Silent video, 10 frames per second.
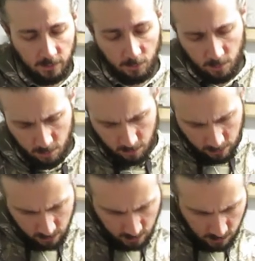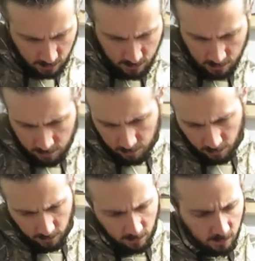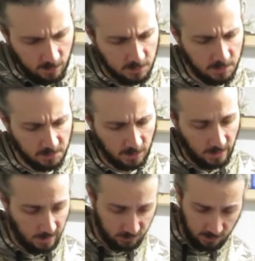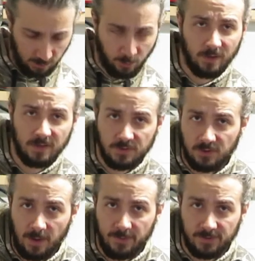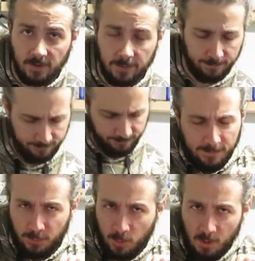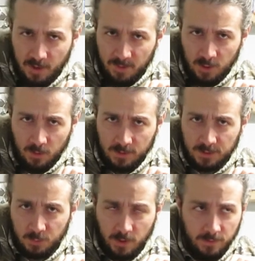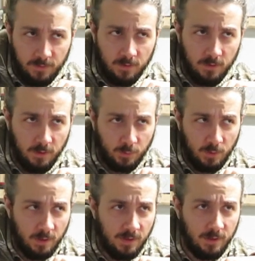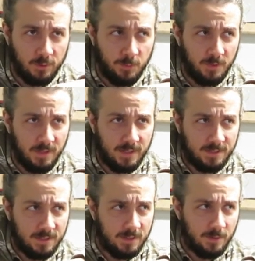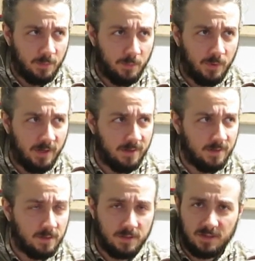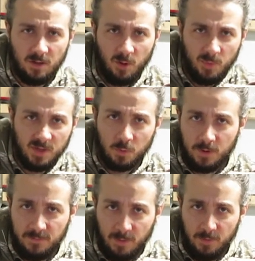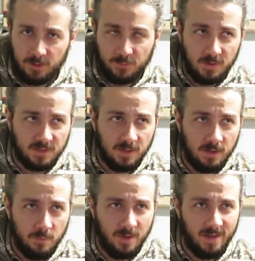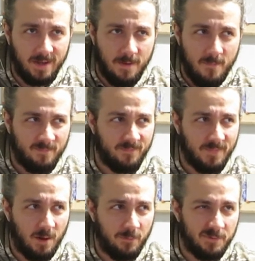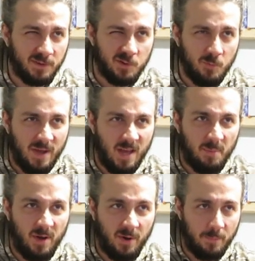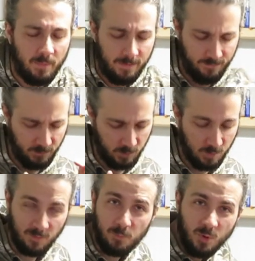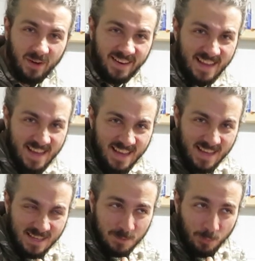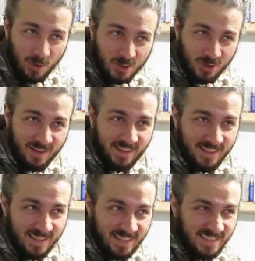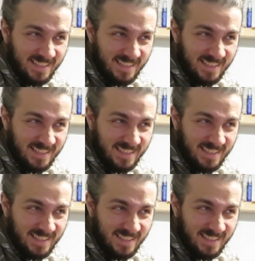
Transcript: down the road. But it seems like I actually did a pretty decent job this time. I definitely wouldn't recommend doing this with a $300 GPS, but since I only paid 25 bucks for this on eBay, I don't feel too bad about it, but I do have to put some pressure on it.